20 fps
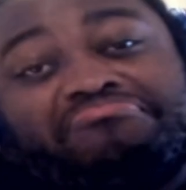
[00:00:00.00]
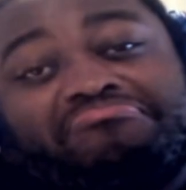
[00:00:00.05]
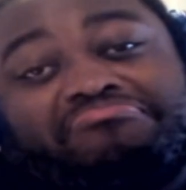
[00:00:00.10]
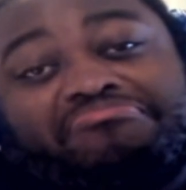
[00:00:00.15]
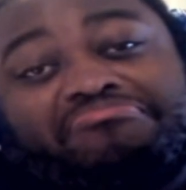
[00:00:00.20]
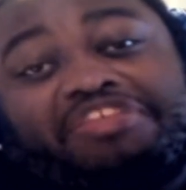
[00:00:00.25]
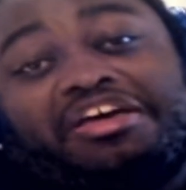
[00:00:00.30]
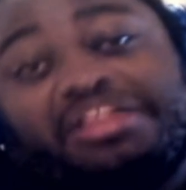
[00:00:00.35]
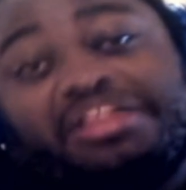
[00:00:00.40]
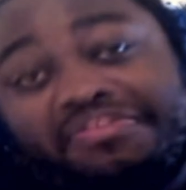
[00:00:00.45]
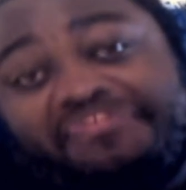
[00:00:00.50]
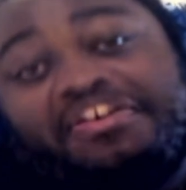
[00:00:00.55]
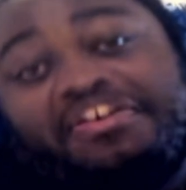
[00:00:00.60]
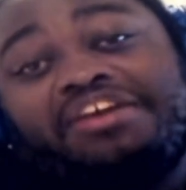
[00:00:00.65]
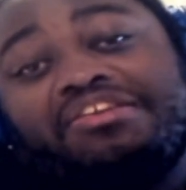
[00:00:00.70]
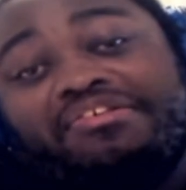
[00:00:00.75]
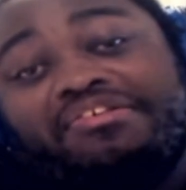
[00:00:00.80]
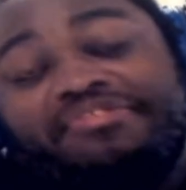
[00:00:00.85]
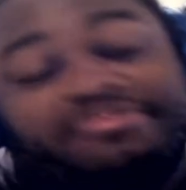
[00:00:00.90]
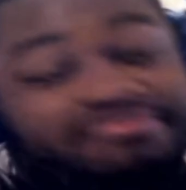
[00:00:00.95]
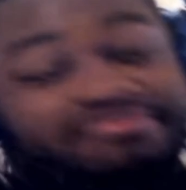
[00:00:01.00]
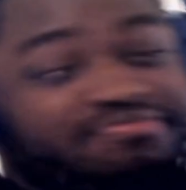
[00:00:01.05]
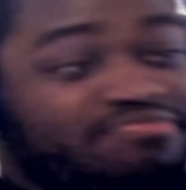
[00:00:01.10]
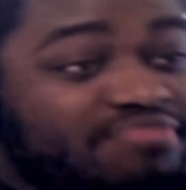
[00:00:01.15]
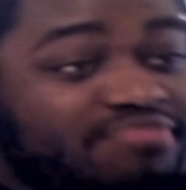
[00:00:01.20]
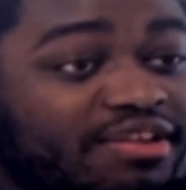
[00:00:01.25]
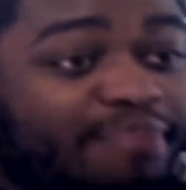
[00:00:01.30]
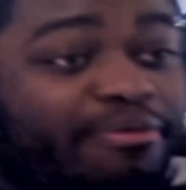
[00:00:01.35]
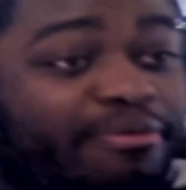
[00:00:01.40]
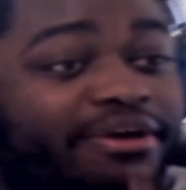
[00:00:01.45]
Tell if I know.
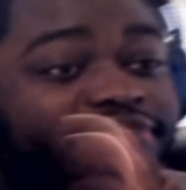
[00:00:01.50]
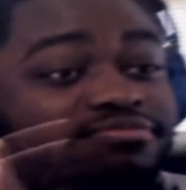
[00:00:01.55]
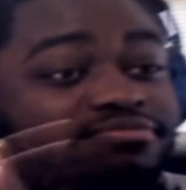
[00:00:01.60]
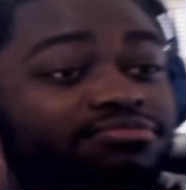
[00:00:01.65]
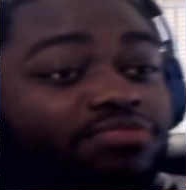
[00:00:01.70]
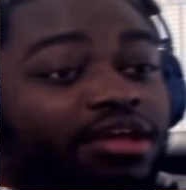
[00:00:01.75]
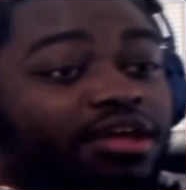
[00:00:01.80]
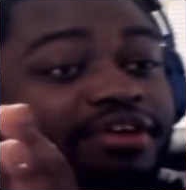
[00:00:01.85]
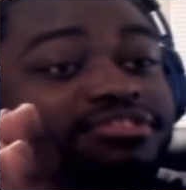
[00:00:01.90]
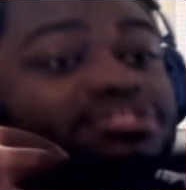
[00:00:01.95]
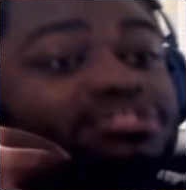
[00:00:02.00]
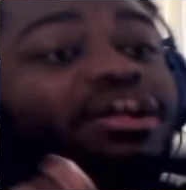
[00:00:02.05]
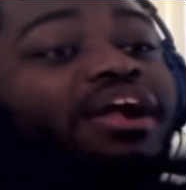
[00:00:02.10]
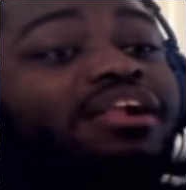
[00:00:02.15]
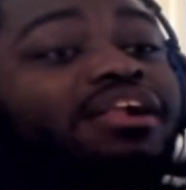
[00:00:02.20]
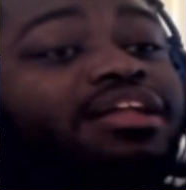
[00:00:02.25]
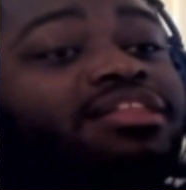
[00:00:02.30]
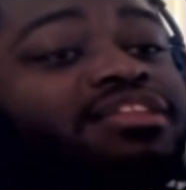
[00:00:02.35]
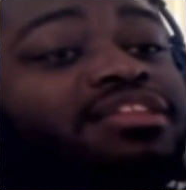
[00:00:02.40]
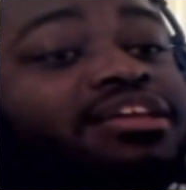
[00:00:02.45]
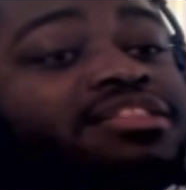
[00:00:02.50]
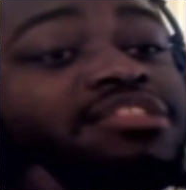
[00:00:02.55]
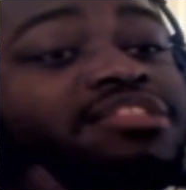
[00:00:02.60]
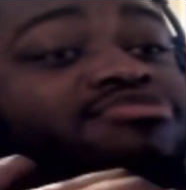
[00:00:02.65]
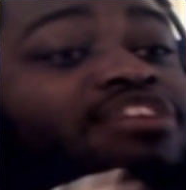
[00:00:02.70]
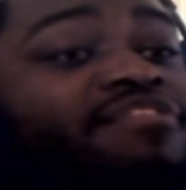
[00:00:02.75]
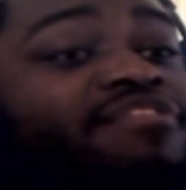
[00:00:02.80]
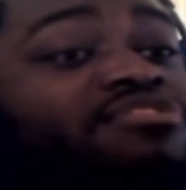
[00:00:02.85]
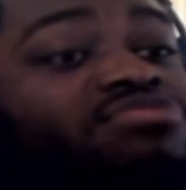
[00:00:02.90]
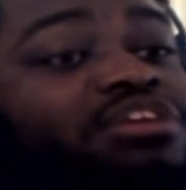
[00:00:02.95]
But let's get this
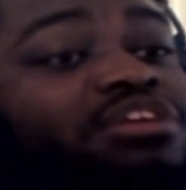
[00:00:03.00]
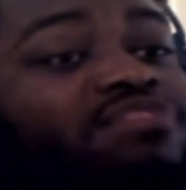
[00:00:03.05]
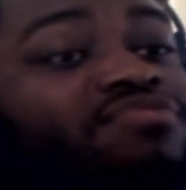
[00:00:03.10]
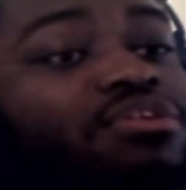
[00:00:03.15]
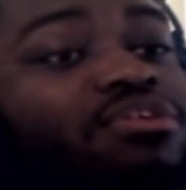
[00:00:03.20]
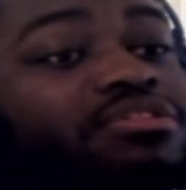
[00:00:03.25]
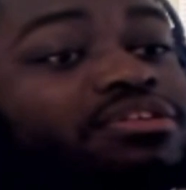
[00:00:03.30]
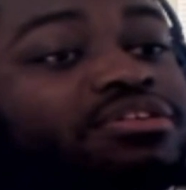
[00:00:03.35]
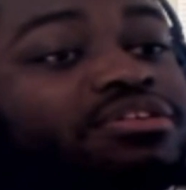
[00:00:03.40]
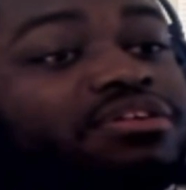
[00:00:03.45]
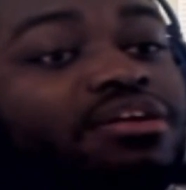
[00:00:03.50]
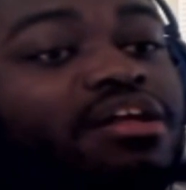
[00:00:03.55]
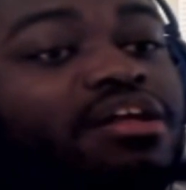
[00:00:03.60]
giver chain rolling.